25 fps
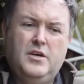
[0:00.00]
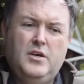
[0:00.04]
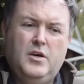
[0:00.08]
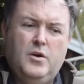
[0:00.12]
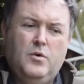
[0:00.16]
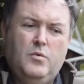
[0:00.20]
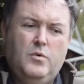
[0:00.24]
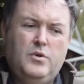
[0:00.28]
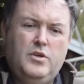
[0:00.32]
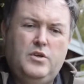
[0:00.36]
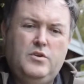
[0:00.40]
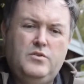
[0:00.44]

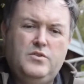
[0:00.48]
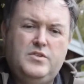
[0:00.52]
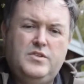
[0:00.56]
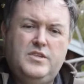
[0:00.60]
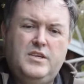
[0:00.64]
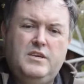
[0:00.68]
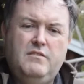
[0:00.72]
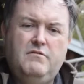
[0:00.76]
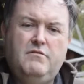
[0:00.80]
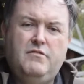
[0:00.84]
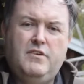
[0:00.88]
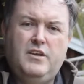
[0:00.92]
When you
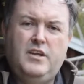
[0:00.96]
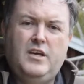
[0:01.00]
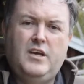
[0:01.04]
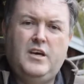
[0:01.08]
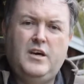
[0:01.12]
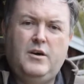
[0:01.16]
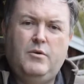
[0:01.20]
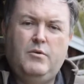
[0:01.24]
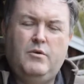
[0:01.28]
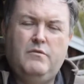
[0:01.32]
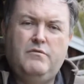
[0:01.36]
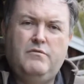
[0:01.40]
see
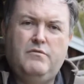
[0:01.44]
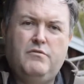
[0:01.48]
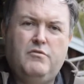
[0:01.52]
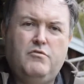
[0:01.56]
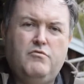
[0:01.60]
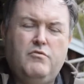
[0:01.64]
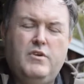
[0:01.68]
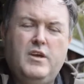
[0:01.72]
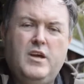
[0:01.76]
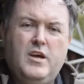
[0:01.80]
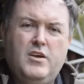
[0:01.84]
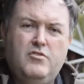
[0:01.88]
video of
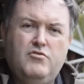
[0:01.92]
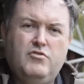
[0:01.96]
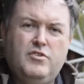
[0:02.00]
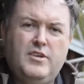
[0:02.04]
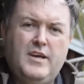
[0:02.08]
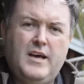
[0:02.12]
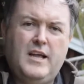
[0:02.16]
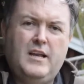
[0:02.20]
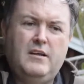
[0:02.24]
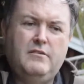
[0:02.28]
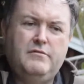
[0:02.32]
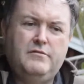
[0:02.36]
300
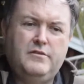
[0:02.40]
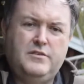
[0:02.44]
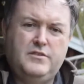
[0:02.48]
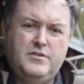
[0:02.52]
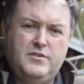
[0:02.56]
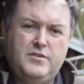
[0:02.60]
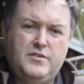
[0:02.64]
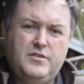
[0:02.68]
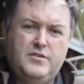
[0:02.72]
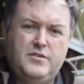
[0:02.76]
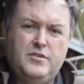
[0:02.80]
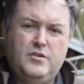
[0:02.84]

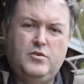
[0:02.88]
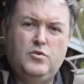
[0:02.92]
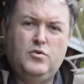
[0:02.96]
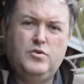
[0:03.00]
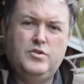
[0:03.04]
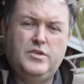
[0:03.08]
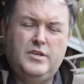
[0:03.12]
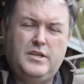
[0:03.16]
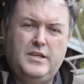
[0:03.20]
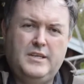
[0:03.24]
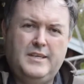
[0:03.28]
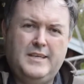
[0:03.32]
elephants
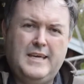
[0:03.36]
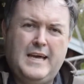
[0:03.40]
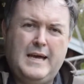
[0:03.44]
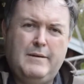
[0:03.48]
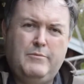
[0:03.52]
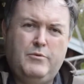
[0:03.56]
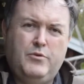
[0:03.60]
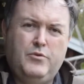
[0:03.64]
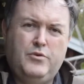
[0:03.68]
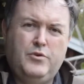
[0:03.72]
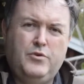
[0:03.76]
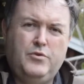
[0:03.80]
slaughtered in
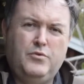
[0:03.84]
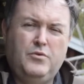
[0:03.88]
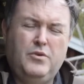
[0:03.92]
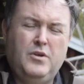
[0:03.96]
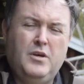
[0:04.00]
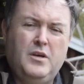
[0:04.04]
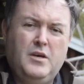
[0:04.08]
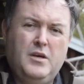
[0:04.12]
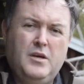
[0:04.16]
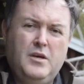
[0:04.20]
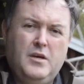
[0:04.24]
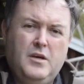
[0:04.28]
Cameroon
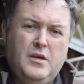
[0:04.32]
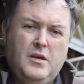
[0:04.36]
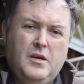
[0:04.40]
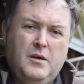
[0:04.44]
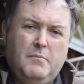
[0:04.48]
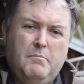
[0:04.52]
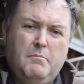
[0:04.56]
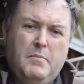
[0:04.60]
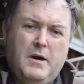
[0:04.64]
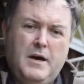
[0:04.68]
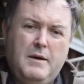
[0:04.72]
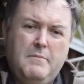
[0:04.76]

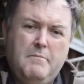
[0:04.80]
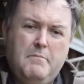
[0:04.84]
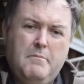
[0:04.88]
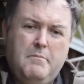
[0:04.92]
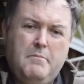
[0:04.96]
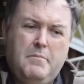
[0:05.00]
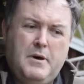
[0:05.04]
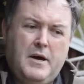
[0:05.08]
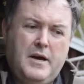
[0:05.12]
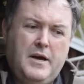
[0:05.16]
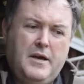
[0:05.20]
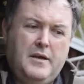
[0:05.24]

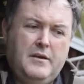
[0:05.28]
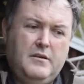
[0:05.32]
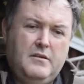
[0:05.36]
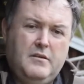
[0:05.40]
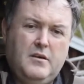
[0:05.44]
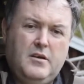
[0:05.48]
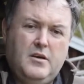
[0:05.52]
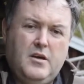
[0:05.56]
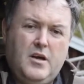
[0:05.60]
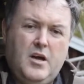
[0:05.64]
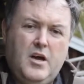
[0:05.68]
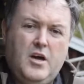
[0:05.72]
by
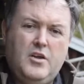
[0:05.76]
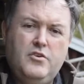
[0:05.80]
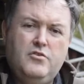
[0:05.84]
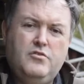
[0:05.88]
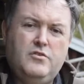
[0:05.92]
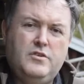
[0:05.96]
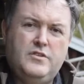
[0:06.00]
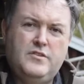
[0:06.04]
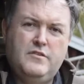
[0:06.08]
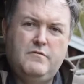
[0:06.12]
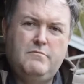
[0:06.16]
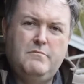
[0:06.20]

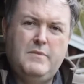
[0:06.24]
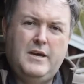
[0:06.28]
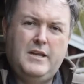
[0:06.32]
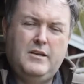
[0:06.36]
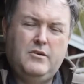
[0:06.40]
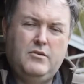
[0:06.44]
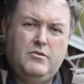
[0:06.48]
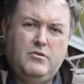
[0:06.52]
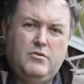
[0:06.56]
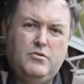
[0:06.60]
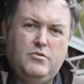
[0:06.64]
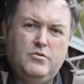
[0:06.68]
hundreds of men
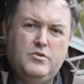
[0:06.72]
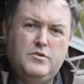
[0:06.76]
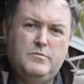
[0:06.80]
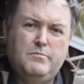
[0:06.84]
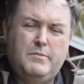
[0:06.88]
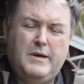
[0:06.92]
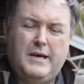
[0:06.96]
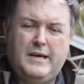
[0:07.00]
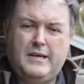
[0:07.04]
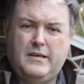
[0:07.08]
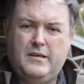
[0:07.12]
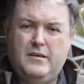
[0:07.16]
on
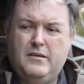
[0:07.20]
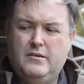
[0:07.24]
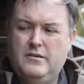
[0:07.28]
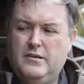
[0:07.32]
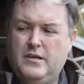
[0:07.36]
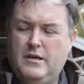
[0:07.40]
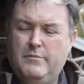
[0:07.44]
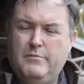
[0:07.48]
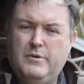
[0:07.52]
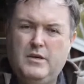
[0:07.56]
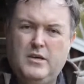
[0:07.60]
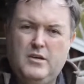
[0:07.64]
horseback
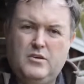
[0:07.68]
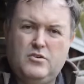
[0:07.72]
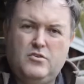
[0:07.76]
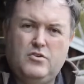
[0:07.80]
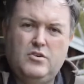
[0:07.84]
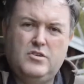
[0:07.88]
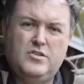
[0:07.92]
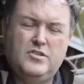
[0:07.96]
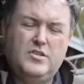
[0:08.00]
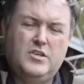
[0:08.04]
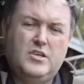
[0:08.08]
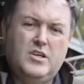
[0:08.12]
coming
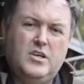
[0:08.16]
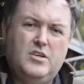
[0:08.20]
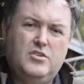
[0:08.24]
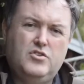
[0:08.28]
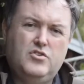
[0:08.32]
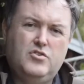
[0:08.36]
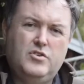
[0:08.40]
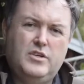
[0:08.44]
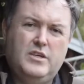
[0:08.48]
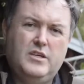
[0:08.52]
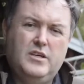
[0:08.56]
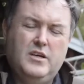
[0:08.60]
across the
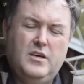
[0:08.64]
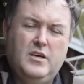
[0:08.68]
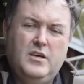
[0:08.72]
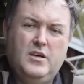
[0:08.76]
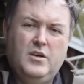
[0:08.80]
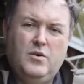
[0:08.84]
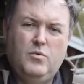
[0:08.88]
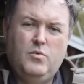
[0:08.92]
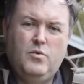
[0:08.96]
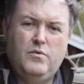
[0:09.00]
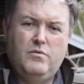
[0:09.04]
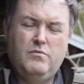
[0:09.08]
country
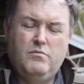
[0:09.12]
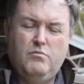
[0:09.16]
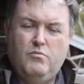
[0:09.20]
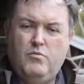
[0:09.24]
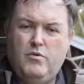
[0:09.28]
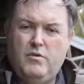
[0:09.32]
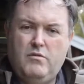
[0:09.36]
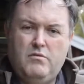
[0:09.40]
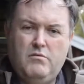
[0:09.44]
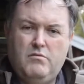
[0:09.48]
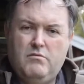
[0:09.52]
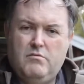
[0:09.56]

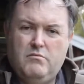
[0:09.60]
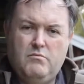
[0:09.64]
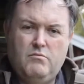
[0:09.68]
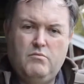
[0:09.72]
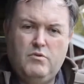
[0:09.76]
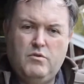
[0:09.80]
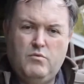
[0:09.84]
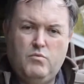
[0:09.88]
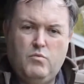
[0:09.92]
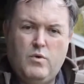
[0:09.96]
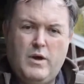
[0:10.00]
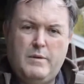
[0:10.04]

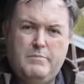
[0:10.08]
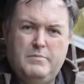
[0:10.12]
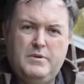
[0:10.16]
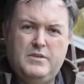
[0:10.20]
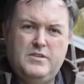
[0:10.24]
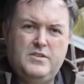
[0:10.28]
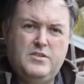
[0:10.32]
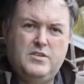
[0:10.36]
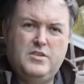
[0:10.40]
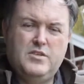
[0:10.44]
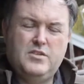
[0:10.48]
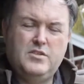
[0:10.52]
with
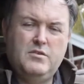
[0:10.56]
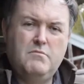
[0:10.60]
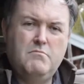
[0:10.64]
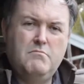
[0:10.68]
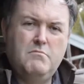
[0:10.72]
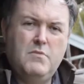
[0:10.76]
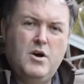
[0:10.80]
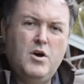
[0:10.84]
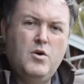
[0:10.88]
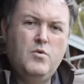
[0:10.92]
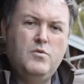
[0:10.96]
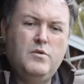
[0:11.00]
weapons just to
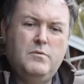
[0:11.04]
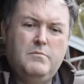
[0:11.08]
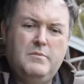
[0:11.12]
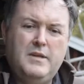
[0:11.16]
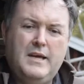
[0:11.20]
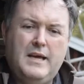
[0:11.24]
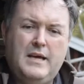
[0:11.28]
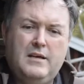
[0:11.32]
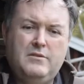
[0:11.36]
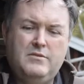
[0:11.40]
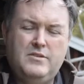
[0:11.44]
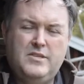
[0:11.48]
mow them
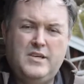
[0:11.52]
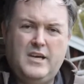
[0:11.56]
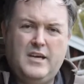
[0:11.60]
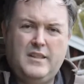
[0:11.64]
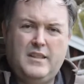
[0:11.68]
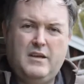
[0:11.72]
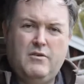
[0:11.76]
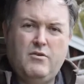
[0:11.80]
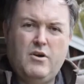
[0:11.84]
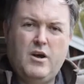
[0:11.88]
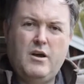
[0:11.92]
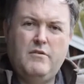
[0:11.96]
down, take
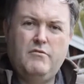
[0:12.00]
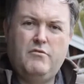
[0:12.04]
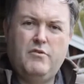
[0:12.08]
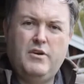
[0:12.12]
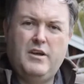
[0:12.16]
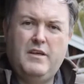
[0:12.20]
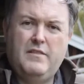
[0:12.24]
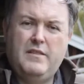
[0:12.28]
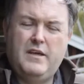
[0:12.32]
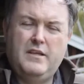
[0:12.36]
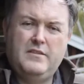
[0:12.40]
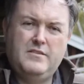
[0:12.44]
their
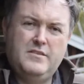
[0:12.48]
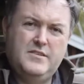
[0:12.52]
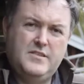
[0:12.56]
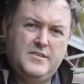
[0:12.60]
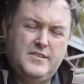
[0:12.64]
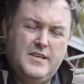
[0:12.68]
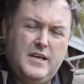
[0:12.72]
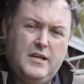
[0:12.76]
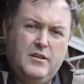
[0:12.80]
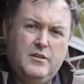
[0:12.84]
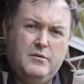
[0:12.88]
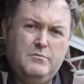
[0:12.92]
ivory and then
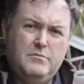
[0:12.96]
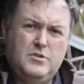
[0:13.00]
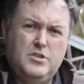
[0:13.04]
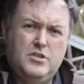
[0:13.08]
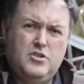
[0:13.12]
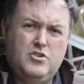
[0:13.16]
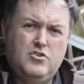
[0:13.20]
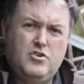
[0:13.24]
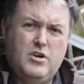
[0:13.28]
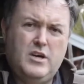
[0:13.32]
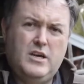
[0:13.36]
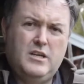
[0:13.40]
sell them to
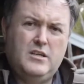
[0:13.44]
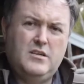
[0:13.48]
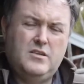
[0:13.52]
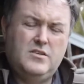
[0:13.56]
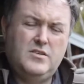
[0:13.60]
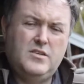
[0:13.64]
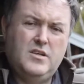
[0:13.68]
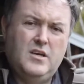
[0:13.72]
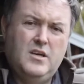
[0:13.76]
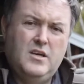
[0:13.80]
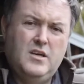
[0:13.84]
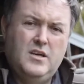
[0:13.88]

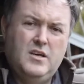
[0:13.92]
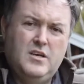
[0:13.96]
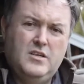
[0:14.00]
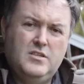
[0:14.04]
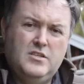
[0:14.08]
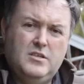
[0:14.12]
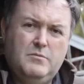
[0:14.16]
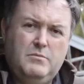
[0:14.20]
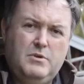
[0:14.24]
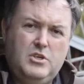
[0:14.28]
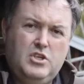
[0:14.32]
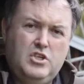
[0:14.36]
traders
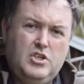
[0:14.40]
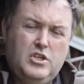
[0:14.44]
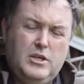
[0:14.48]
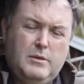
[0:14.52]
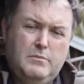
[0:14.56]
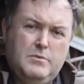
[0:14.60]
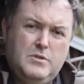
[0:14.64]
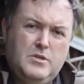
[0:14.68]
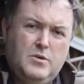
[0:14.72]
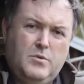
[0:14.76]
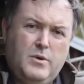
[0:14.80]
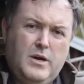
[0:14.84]
to be
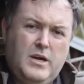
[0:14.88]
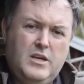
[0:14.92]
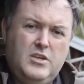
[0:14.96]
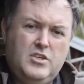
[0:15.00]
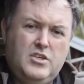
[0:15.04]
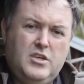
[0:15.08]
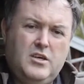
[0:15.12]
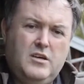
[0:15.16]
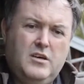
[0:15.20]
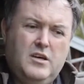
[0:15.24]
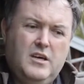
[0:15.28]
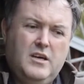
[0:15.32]
shipped to
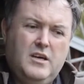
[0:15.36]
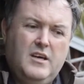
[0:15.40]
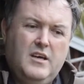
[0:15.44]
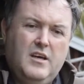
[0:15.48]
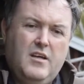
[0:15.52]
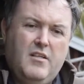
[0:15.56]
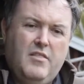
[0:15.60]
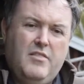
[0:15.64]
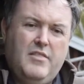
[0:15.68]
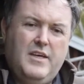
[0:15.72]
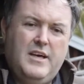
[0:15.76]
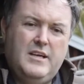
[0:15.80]
Asia,
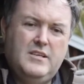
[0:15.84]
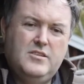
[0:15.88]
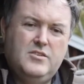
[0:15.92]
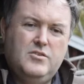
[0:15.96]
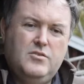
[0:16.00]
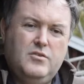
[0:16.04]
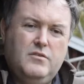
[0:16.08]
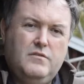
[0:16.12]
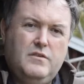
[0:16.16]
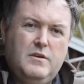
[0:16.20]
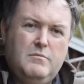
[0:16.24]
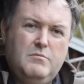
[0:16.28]
that
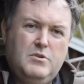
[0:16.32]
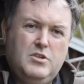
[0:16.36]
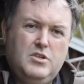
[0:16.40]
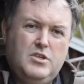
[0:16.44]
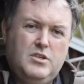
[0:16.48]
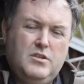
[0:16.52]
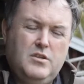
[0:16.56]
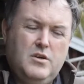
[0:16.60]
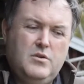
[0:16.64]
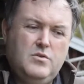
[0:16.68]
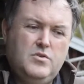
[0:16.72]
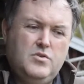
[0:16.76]
sort of image,
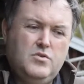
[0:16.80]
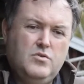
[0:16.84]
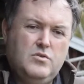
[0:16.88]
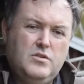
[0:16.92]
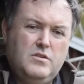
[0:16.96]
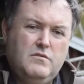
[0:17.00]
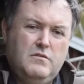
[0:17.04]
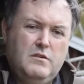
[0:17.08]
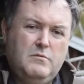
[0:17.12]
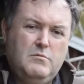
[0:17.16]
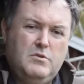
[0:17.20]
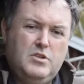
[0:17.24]
those sorts
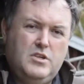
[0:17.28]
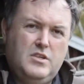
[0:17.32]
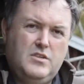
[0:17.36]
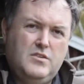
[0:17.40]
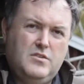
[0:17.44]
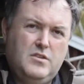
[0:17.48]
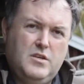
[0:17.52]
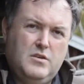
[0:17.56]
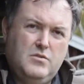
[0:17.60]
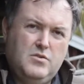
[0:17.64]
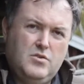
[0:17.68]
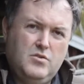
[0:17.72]
of images
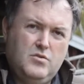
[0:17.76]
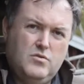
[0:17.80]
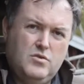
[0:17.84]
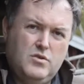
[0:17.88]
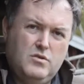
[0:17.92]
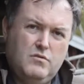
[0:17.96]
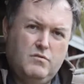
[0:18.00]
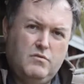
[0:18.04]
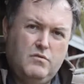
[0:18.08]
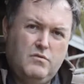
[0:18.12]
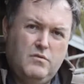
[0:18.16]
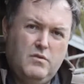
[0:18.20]
and those sorts
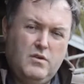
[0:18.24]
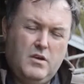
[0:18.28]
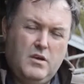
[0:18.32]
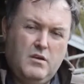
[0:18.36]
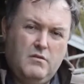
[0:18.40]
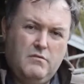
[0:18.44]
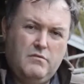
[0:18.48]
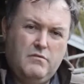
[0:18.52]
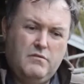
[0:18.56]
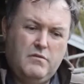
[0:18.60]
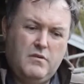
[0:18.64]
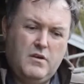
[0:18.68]

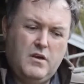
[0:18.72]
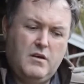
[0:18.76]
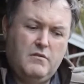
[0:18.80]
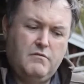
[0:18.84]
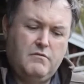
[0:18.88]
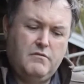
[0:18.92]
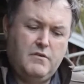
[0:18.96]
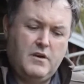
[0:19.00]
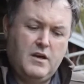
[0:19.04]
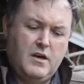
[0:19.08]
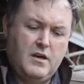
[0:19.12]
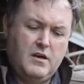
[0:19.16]

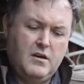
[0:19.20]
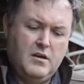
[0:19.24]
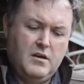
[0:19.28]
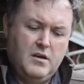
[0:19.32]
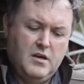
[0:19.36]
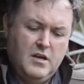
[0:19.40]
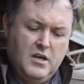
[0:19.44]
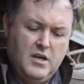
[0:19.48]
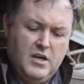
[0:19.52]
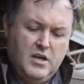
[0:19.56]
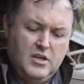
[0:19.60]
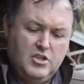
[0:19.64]
of
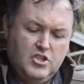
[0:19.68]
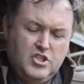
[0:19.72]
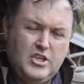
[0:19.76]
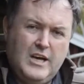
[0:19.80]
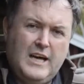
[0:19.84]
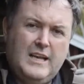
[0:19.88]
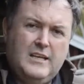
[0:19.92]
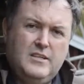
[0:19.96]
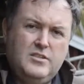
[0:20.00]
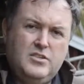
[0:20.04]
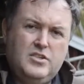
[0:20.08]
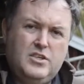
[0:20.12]

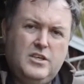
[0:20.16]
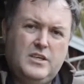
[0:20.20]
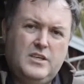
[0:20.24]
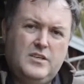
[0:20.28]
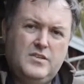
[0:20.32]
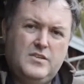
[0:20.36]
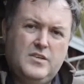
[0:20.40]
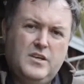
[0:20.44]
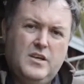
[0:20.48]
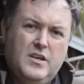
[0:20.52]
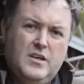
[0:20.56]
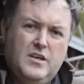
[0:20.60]

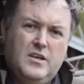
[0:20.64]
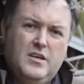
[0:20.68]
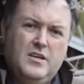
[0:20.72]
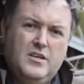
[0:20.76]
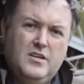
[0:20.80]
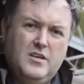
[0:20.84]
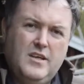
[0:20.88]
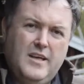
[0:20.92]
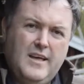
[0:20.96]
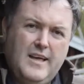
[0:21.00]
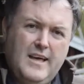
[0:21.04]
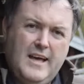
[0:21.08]
challenges
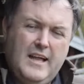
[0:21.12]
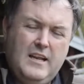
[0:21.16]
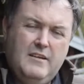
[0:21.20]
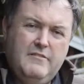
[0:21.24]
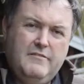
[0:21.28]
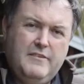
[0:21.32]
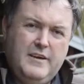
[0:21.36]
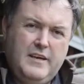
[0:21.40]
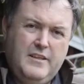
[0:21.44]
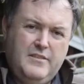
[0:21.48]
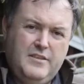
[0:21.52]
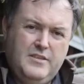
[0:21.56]

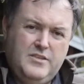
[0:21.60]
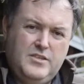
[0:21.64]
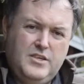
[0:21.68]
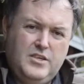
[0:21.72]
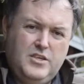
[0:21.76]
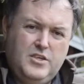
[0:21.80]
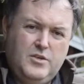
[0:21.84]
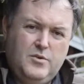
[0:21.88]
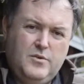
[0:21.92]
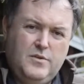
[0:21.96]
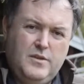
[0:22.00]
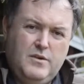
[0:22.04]
elevate this
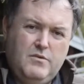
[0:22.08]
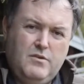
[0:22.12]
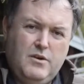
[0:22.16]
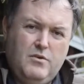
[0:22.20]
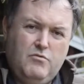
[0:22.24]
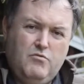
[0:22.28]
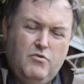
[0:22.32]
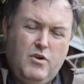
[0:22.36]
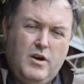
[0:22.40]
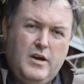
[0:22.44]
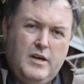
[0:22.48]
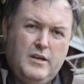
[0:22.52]
issue in their
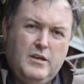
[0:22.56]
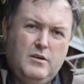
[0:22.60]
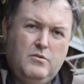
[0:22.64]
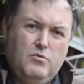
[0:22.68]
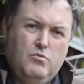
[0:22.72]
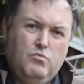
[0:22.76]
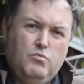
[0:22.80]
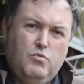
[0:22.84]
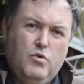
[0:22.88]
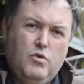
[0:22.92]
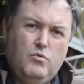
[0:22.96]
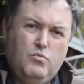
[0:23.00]
own right.
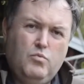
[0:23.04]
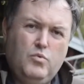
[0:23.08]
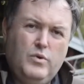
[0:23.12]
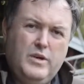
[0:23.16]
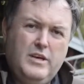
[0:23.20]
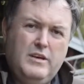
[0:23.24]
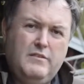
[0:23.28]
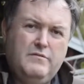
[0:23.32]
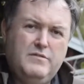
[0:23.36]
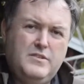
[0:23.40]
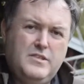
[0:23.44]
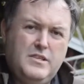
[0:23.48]
And what we
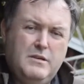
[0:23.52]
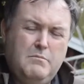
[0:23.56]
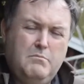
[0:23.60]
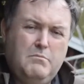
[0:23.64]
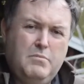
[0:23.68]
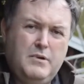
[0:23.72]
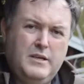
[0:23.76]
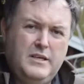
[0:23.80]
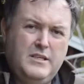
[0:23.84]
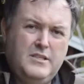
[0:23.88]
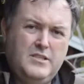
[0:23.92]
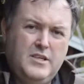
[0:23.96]
have
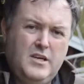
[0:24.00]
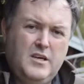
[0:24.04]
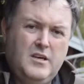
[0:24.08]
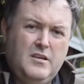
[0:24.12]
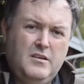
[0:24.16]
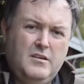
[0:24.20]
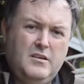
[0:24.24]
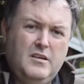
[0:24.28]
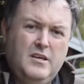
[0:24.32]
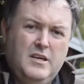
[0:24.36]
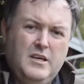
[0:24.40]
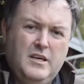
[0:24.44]
simply
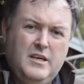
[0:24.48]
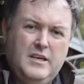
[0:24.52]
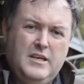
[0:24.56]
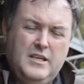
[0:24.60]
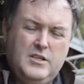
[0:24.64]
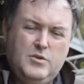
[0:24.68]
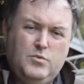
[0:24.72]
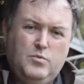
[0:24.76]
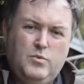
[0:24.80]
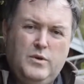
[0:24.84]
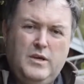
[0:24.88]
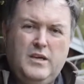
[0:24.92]
done
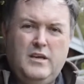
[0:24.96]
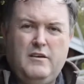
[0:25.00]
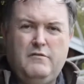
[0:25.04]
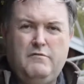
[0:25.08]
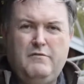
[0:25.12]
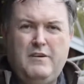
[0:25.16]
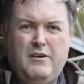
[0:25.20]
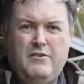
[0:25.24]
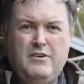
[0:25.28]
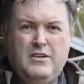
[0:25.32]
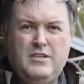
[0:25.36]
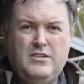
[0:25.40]
is we have
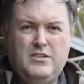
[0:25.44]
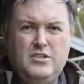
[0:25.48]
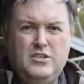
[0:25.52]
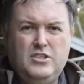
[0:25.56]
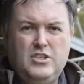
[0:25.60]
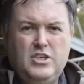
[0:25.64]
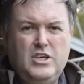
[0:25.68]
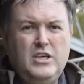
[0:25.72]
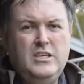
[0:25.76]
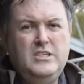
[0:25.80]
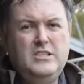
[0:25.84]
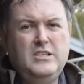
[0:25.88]
very
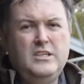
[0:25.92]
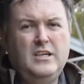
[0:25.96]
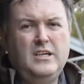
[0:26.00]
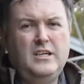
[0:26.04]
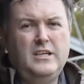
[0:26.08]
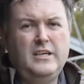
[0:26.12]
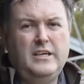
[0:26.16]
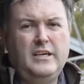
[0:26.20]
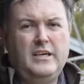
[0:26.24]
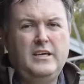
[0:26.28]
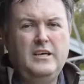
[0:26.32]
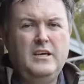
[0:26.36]

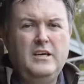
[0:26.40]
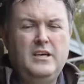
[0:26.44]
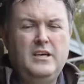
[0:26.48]
strategically